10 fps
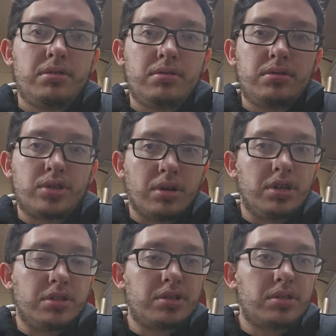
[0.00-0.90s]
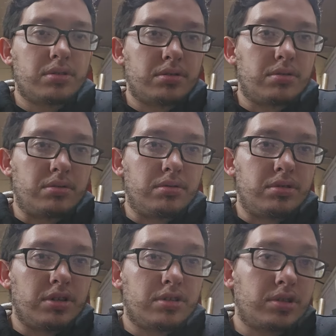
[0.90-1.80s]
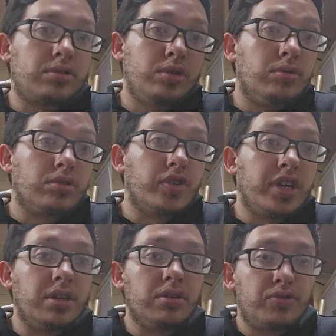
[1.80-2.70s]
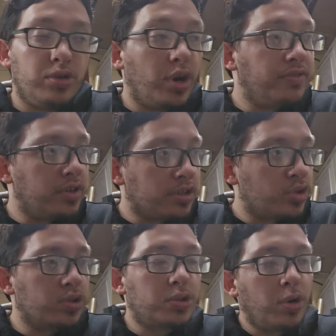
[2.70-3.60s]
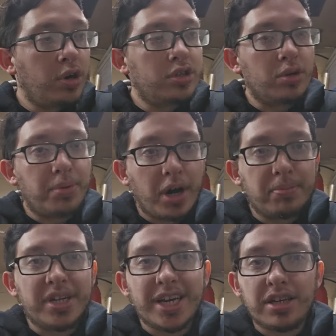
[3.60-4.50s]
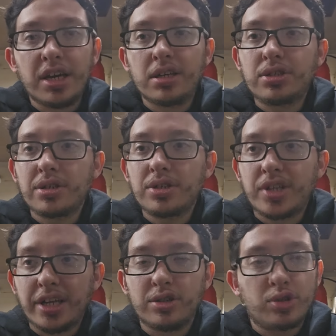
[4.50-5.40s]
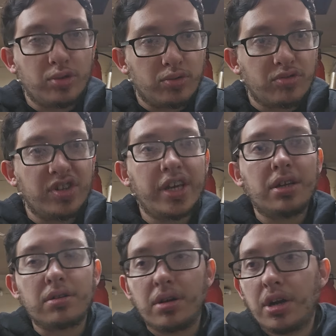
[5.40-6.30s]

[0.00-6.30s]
So it's tune related. If you have a nitrous car and you're popping head gaskets, that is tune related.